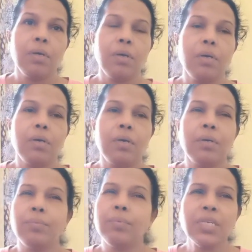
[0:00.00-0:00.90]
a
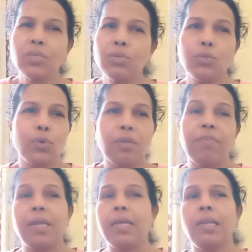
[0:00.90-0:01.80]
region so
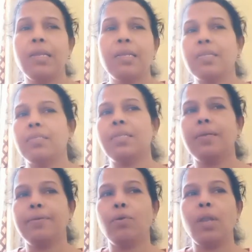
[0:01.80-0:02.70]
infinitely dense that
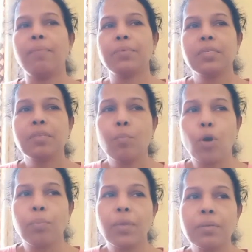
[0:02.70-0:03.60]
it collapses the
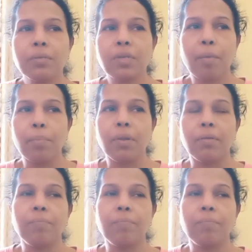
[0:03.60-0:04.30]
bottomless trampoline.